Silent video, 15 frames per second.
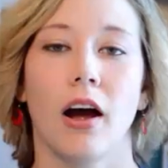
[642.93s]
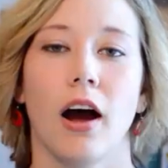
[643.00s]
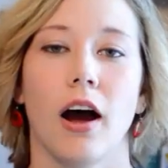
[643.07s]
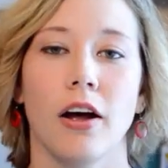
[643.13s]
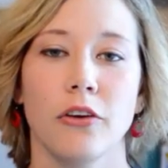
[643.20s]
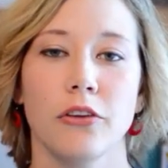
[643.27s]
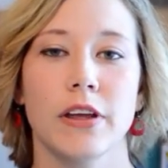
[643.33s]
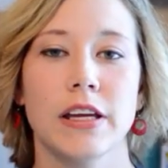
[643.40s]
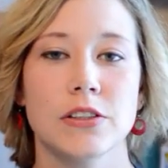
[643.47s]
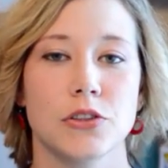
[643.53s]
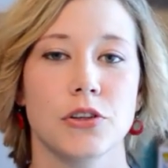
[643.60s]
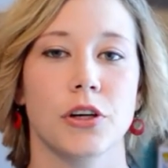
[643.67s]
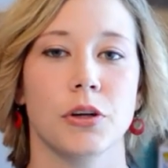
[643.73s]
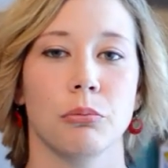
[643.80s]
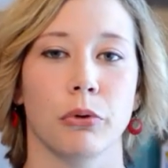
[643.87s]
Other things
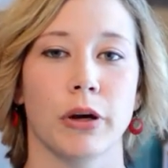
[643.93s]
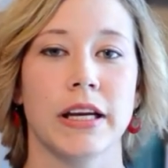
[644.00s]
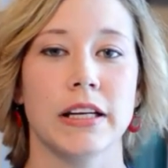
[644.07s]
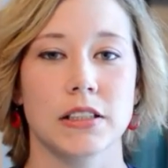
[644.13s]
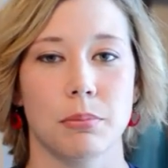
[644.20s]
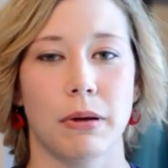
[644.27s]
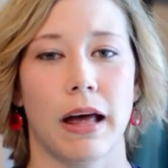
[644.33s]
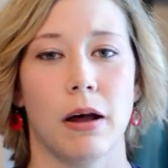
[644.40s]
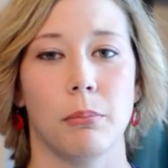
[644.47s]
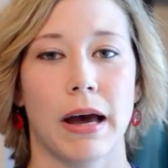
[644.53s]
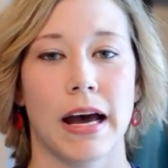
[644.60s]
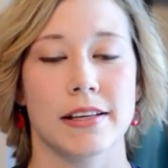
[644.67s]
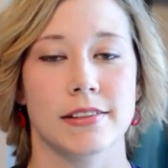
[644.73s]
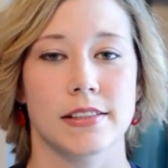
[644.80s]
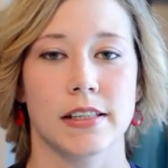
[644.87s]
you can bring to help
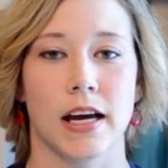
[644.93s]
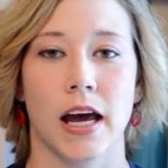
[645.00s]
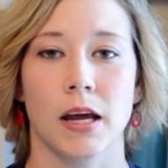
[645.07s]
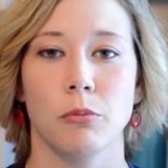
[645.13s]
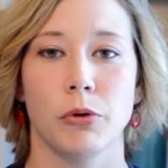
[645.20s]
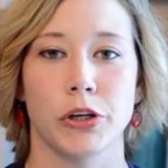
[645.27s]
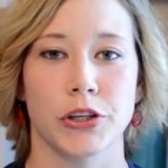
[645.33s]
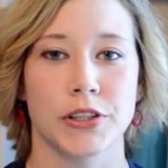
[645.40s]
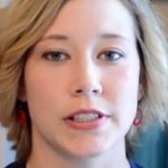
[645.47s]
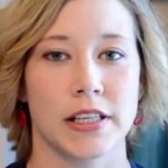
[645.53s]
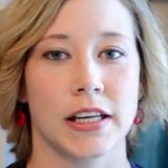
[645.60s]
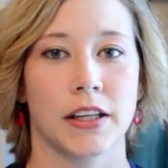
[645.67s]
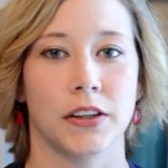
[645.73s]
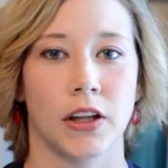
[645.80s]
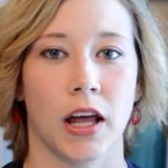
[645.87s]
pass the time when you're
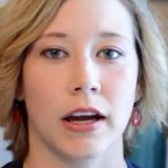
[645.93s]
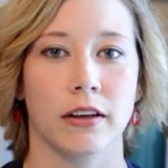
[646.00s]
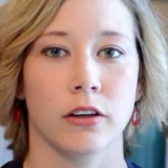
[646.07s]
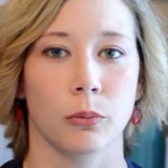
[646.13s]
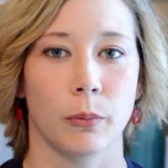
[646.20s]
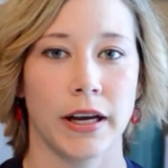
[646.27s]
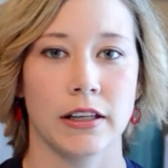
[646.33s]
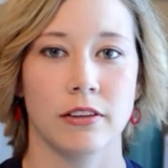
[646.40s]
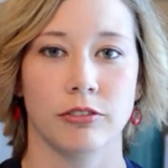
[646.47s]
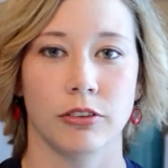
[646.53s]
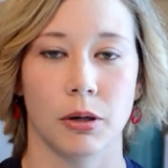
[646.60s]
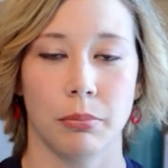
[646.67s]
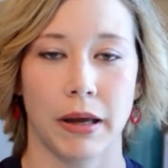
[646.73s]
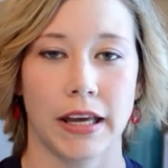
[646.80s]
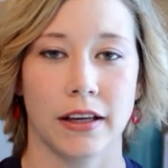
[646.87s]
sitting in line or waiting
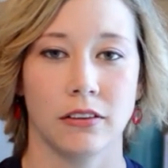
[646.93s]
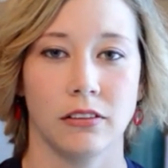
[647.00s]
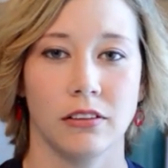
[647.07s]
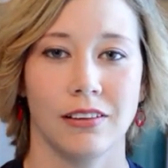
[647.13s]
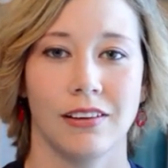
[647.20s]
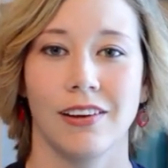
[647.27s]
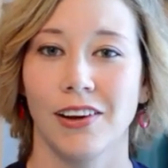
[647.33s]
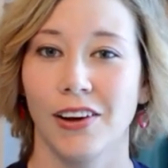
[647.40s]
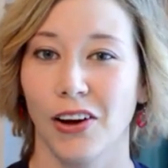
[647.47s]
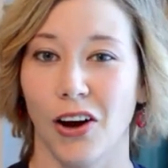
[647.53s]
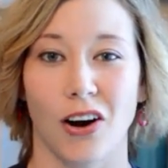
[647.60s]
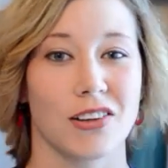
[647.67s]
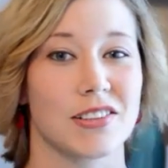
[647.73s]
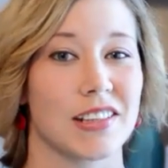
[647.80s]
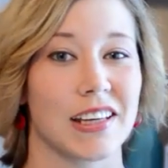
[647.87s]
for a panel,
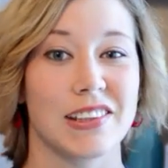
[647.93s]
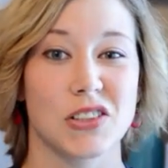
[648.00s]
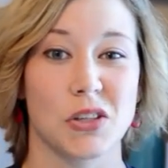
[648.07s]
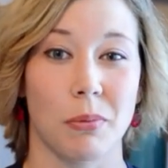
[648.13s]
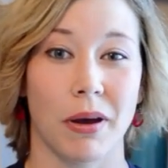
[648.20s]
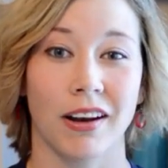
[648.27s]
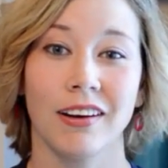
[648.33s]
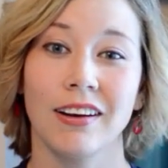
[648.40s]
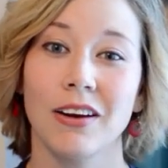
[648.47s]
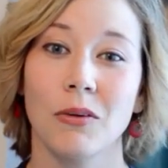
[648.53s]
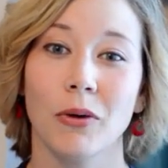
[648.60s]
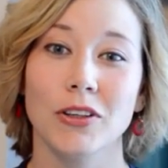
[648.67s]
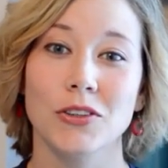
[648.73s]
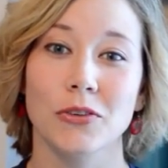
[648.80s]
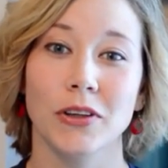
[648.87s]
Cards Against Humanity
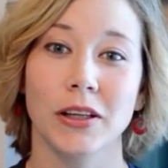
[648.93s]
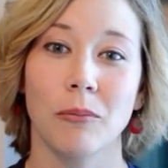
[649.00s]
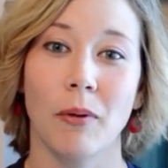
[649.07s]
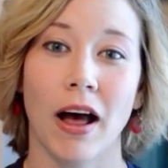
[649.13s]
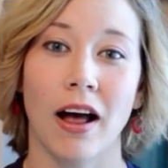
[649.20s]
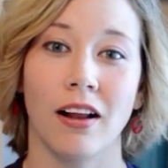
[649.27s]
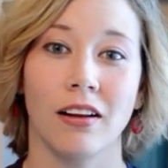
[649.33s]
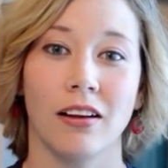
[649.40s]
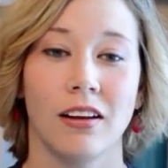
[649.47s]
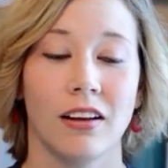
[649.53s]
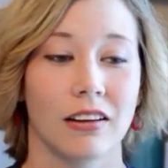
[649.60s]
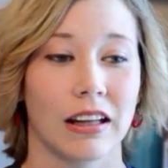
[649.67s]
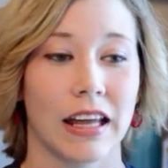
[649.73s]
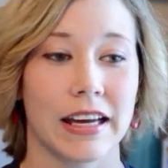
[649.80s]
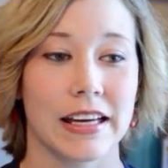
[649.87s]
works really well.
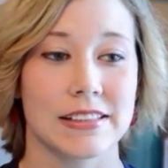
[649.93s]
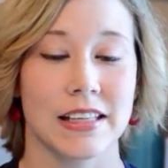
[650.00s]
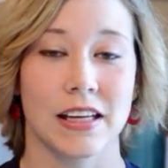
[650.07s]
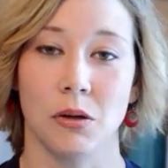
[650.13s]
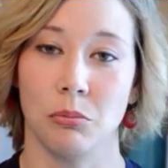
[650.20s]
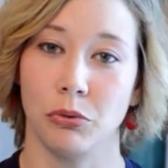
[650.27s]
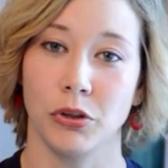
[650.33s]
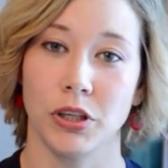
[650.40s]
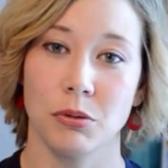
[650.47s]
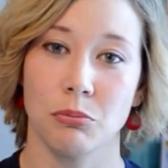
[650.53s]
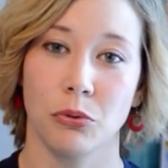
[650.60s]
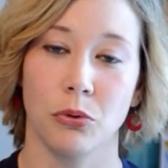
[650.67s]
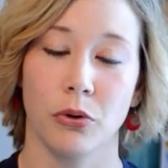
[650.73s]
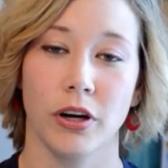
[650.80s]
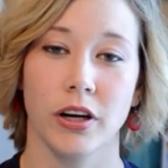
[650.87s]
Like I said, a Boogie
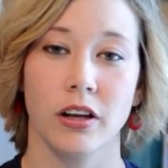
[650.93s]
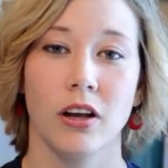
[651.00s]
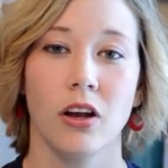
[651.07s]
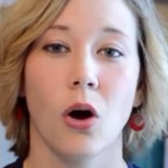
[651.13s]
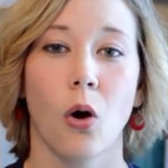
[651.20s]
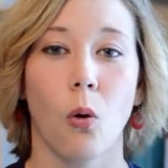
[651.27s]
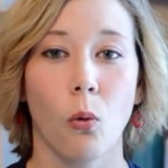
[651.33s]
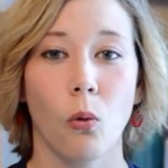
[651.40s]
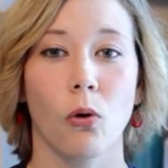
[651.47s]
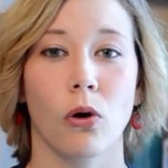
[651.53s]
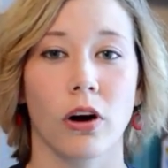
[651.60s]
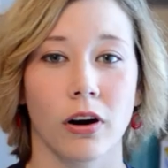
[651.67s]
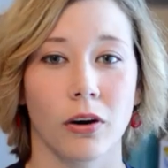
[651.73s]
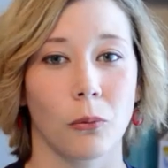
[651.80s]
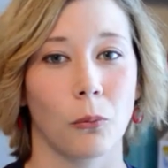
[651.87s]
Board.
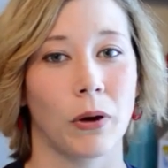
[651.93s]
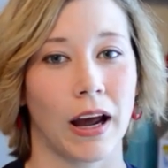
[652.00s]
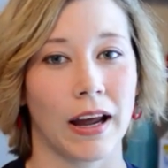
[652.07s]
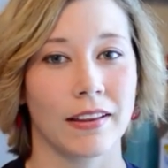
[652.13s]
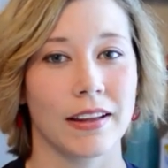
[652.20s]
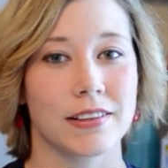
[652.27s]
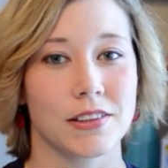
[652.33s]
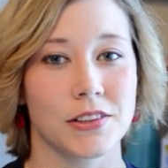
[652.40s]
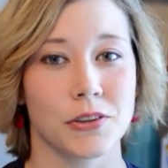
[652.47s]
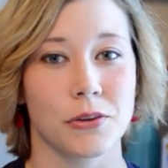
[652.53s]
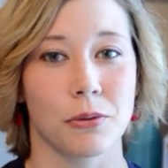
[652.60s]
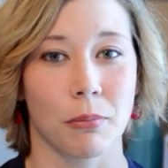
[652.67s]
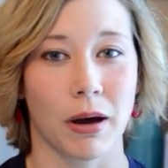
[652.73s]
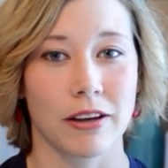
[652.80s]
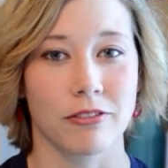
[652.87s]
Or what I like to do
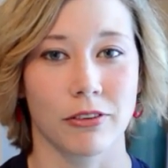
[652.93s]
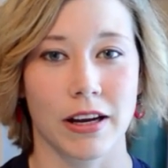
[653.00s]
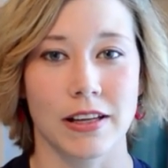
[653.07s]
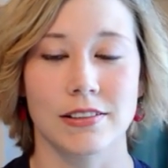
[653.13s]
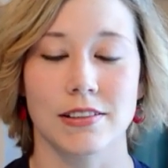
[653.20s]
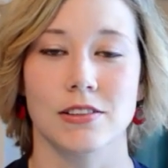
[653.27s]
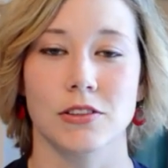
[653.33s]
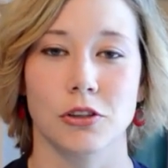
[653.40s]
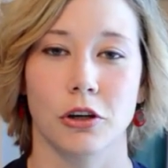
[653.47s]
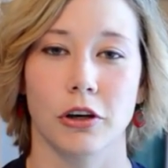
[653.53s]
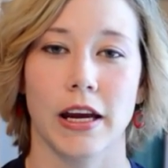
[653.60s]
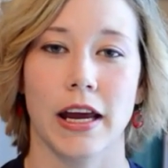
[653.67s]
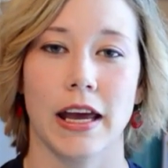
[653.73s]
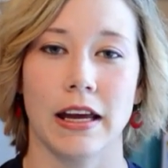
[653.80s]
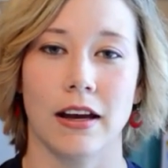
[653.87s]
with my friends is to
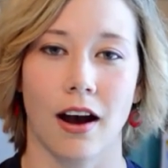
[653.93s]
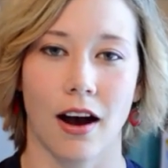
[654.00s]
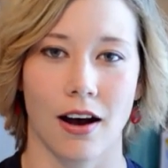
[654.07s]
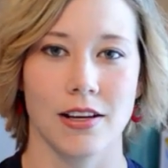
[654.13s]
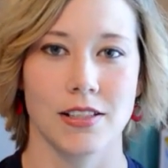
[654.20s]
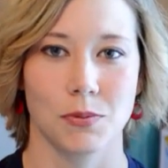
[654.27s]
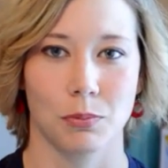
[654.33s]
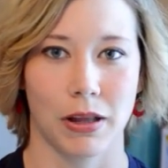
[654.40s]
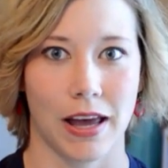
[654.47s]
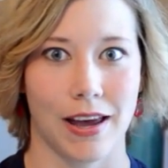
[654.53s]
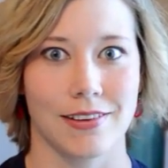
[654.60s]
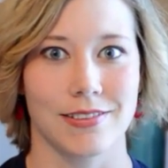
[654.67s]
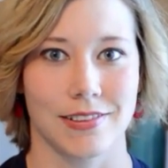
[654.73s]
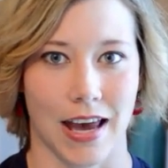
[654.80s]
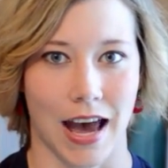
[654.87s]
create a
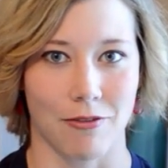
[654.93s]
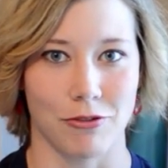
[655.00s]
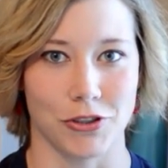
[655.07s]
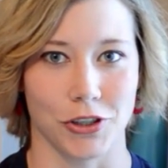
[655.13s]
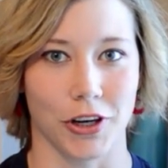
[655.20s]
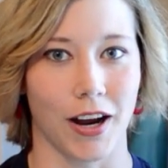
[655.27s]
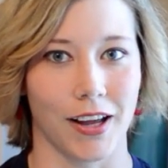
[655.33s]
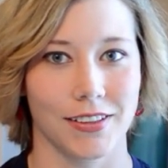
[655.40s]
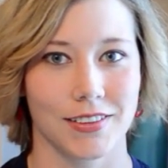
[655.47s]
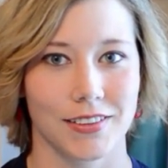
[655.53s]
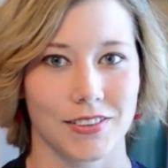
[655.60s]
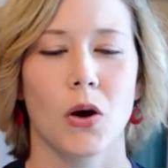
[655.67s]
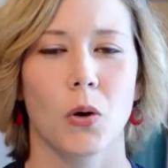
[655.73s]
cosplay scavenger hunt.